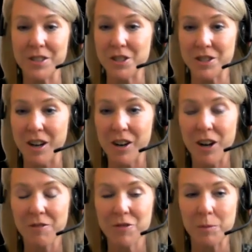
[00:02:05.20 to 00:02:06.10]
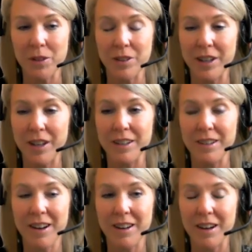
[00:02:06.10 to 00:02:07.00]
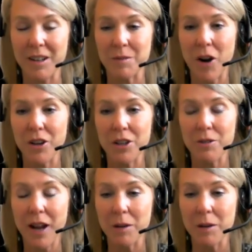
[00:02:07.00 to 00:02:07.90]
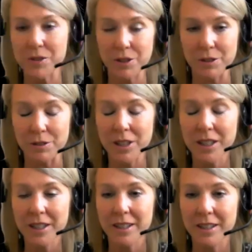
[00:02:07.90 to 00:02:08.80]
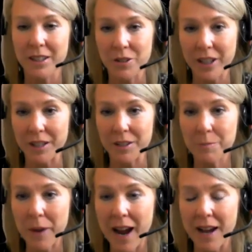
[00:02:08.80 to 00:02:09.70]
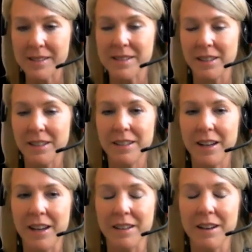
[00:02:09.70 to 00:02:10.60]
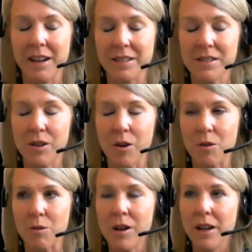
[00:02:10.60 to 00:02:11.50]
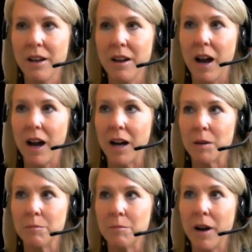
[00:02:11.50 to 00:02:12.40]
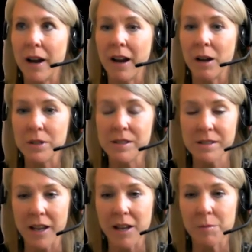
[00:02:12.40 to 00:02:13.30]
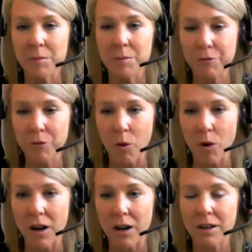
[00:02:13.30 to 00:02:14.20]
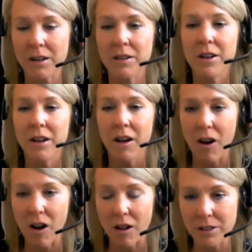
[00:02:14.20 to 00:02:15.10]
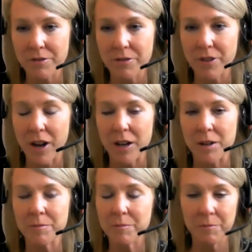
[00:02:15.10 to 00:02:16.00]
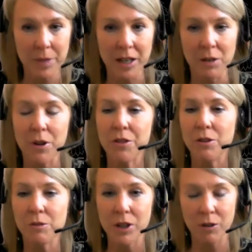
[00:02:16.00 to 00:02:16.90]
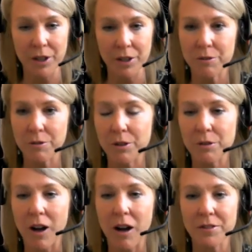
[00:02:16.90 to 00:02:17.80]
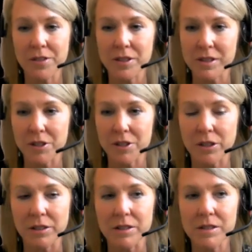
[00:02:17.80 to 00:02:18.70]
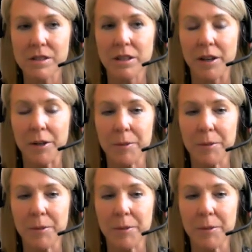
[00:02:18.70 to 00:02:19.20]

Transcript: it just uncomfortable, and are you able to, get past it? And I would say before all of meeting with you and going through all of the sessions,